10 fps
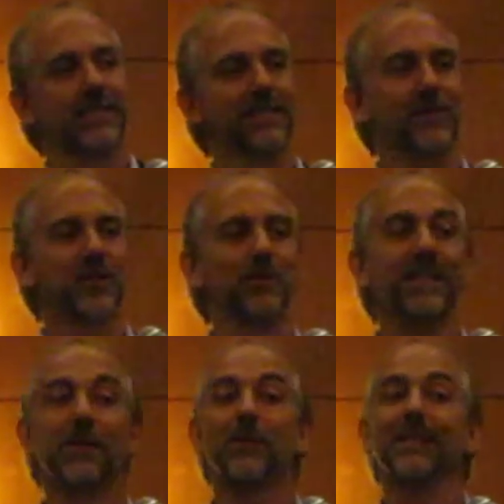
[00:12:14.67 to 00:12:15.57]
still doesn't mean
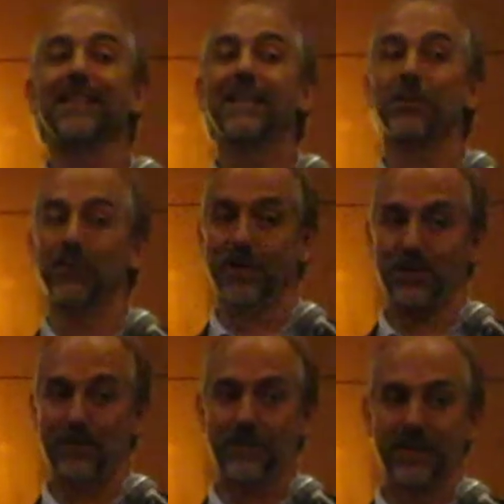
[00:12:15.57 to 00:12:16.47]
they will let you go
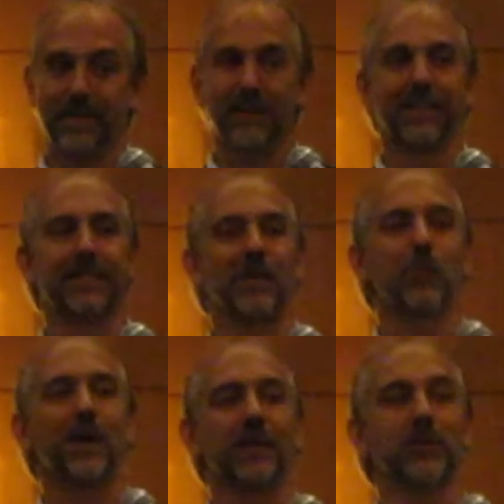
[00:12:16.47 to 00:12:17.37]
until you
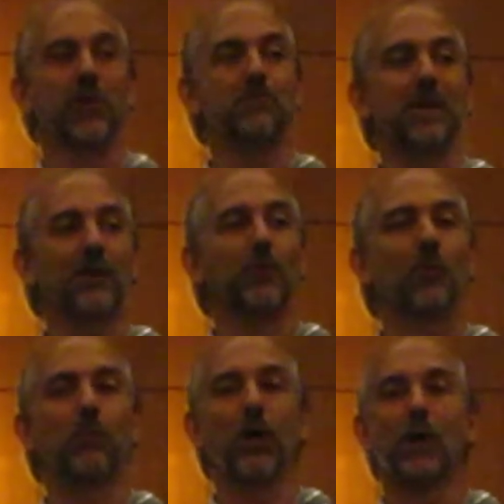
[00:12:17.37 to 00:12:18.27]
pass all the medical
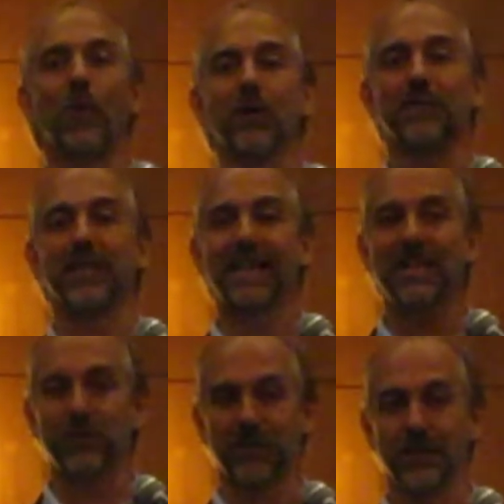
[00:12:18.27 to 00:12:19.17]

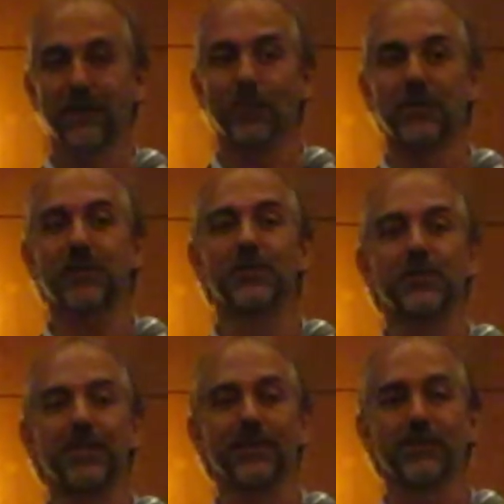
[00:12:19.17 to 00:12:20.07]
pre-qualification, which is
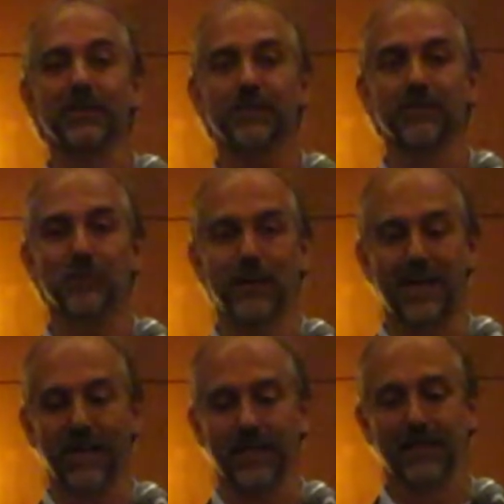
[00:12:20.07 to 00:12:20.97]
still dramatic,